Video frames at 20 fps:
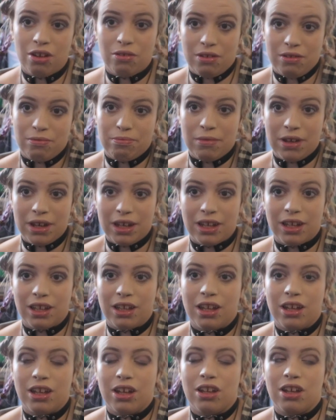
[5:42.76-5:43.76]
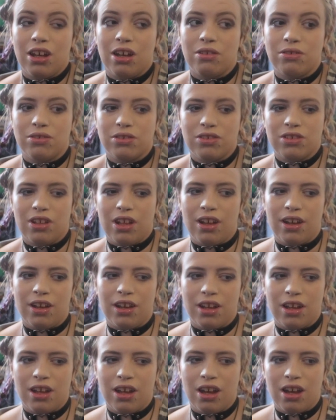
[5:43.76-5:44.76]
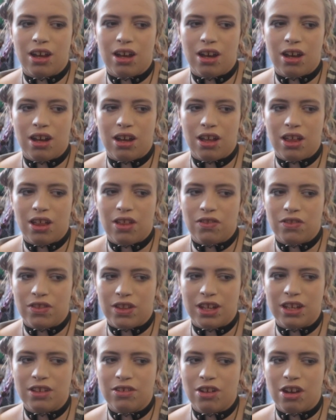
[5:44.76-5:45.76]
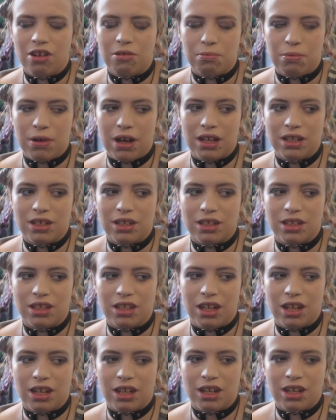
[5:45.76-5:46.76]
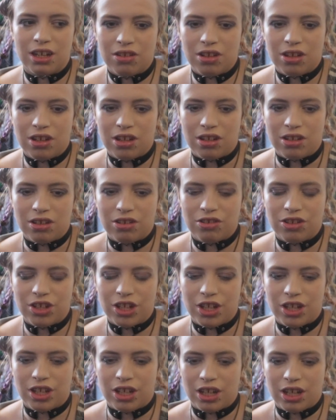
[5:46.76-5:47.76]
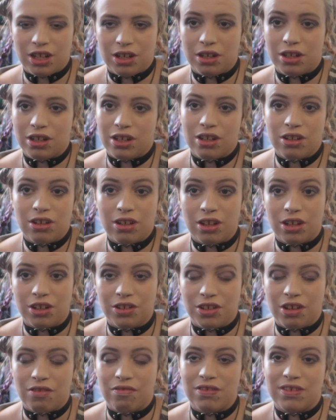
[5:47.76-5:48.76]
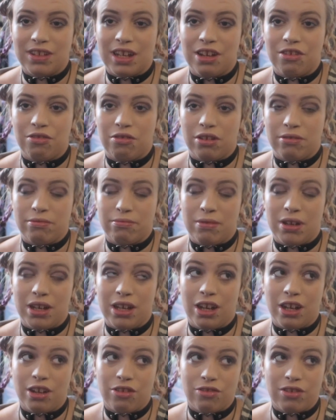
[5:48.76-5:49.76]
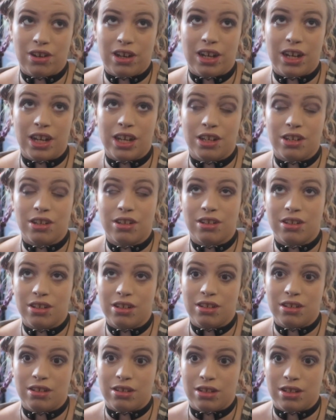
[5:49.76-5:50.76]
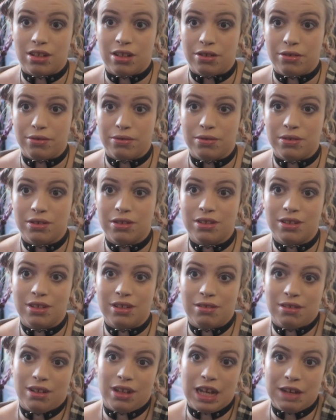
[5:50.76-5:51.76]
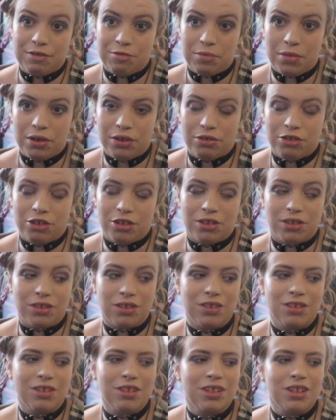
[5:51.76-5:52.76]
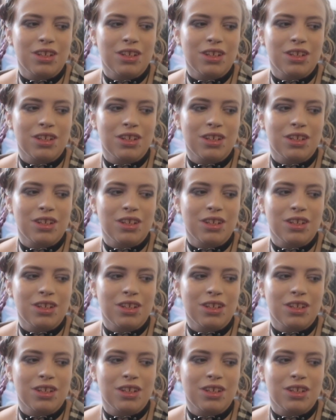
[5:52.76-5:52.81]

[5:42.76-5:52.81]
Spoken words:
with me, I was like, things got bad, didn't they? And she had a nice conversation with me. I cried. I know. I have emotions.